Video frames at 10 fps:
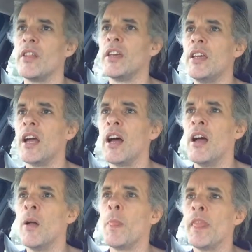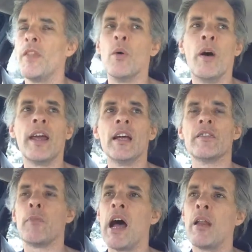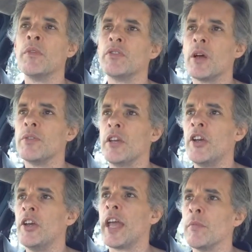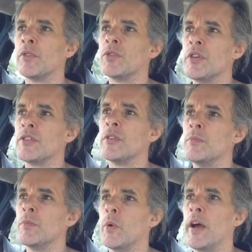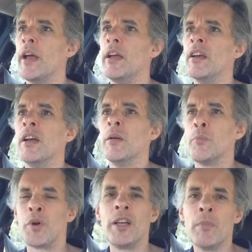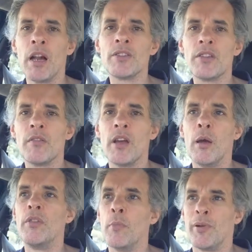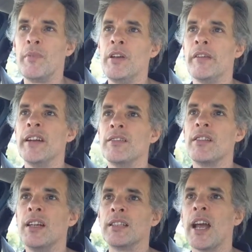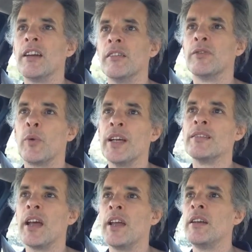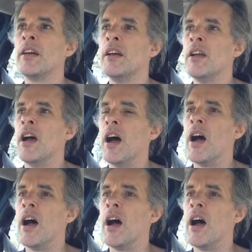the uh, the one House of Parliament, so it's a unicameral system where pretty much the, the premier is the dictator of Queensland.